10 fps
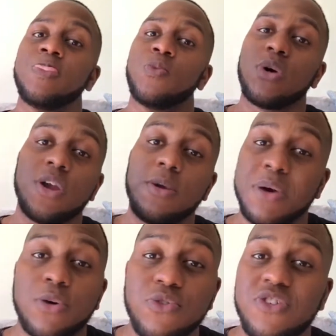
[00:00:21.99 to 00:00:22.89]
We're going to be
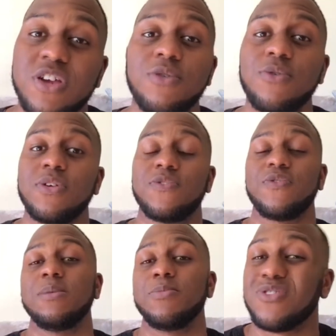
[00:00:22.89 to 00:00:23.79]
continuing this
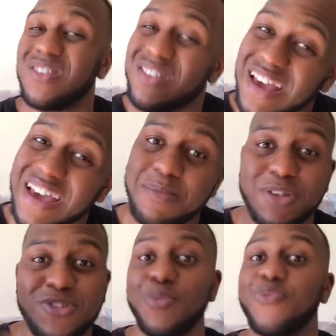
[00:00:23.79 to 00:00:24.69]
theme, but today my
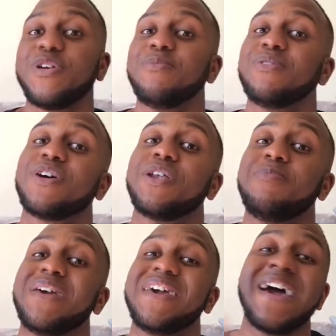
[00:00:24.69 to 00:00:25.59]
sub theme is going to
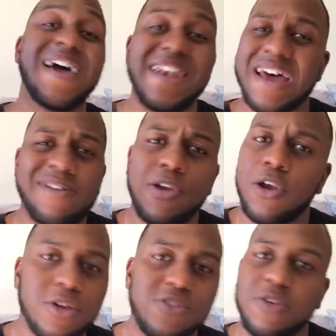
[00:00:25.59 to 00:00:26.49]
be never
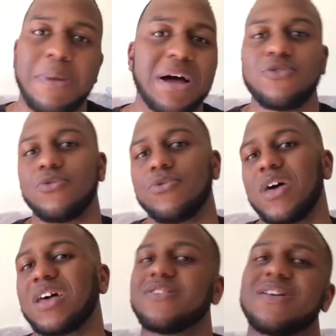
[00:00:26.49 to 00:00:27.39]
lost a battle.
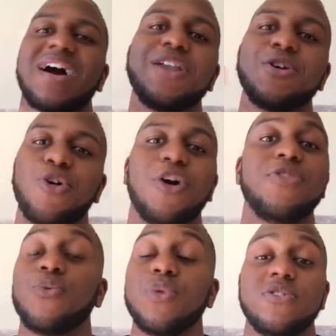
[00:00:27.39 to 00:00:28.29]
That's the kind of God
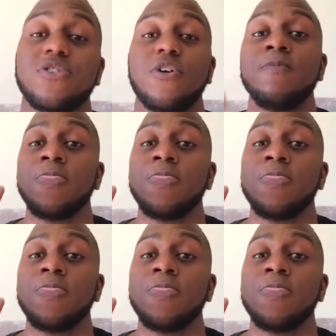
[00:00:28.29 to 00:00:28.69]
that we serve.